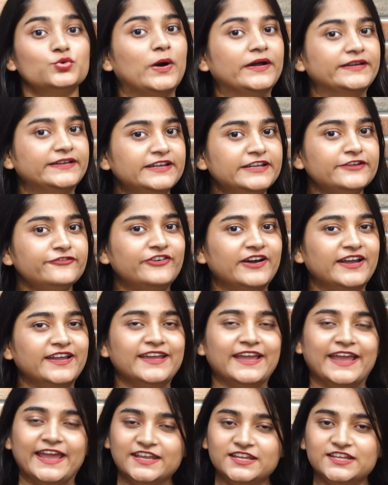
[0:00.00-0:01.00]
to identify
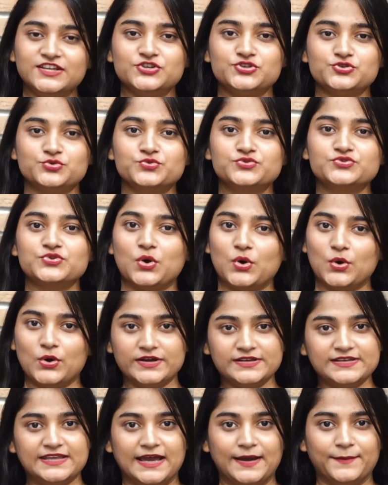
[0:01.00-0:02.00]
any issues
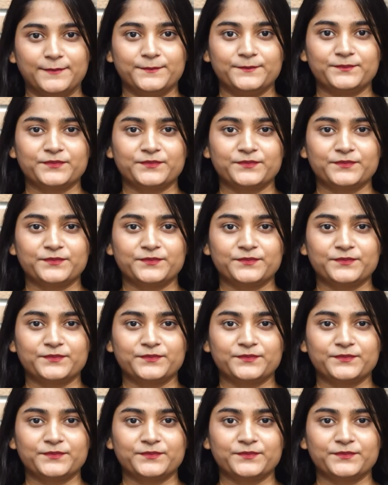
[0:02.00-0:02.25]
or gap.